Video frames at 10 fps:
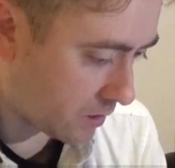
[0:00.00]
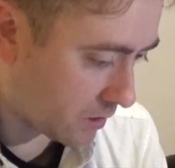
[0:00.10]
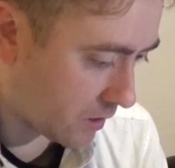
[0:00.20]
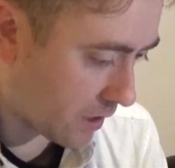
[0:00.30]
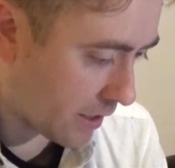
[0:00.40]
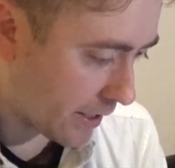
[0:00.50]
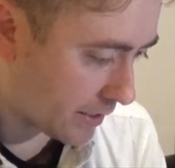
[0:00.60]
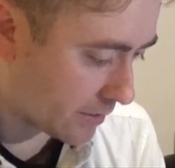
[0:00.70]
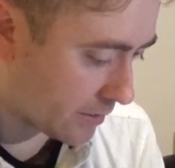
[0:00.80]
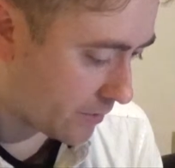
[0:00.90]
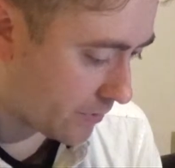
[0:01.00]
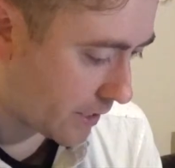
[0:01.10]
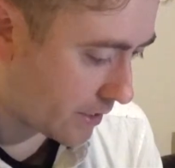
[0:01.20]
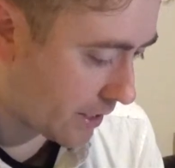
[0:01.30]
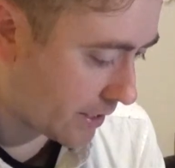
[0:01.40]
Alright.
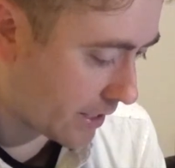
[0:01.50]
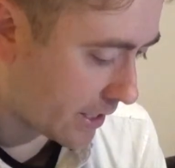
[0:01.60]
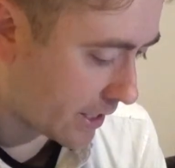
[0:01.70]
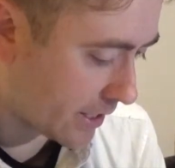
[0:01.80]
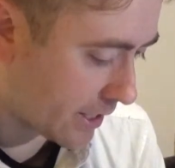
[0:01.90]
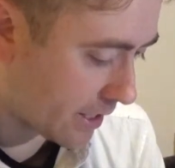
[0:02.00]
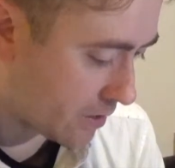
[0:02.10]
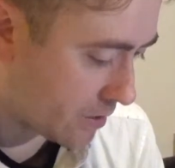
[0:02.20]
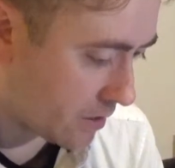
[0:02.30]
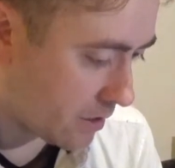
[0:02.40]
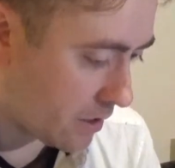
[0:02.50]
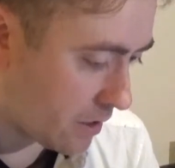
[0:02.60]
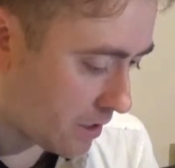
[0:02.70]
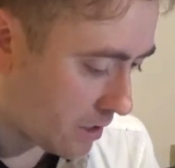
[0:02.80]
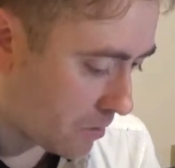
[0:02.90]
Take that guy down.
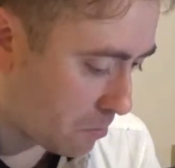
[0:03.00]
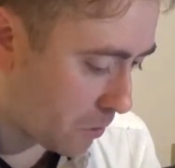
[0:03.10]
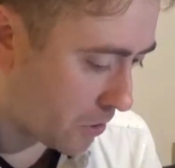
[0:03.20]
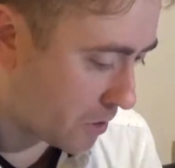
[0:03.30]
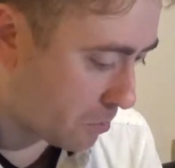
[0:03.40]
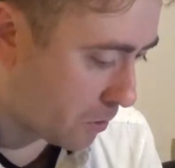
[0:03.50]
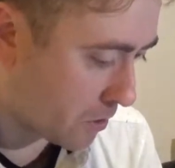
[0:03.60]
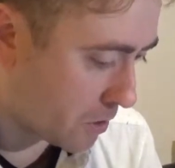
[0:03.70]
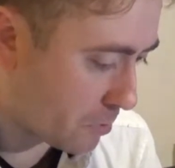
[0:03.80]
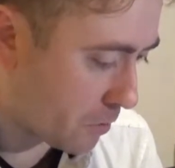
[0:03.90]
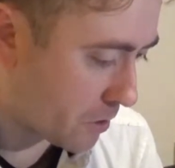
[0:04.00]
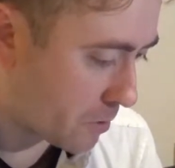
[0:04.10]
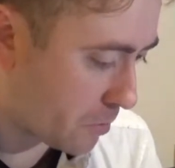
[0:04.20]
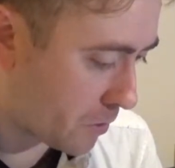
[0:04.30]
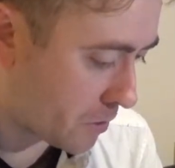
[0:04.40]
Push, push, push,
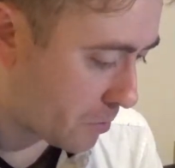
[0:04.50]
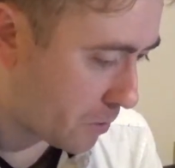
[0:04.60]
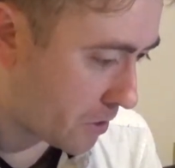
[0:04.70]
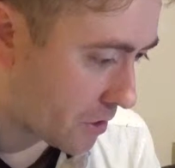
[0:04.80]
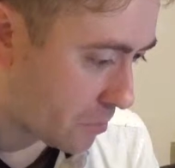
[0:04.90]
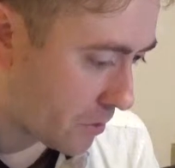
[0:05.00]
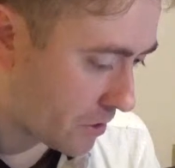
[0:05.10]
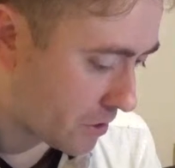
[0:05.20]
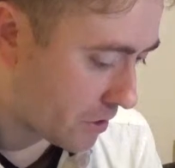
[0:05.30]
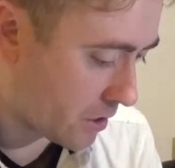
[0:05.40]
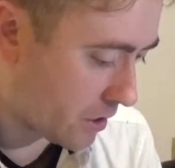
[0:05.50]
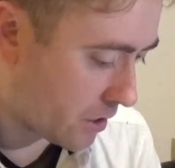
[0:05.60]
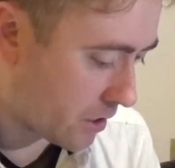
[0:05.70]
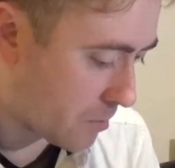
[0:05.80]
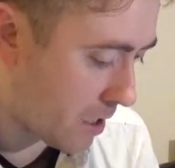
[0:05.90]
push, push, push.
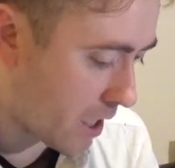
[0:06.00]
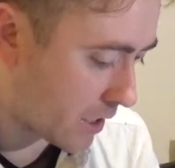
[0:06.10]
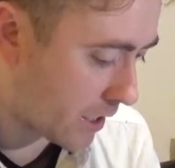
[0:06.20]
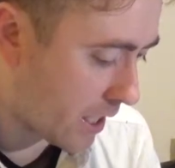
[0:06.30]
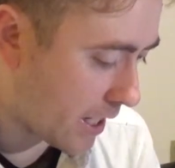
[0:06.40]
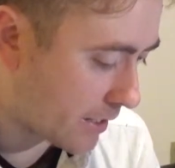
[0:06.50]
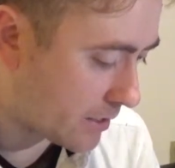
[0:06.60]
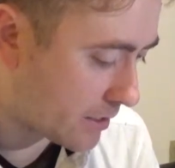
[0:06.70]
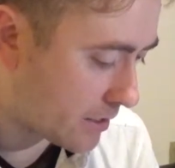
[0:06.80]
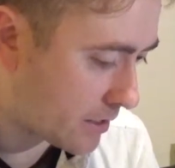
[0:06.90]
Come on, guys.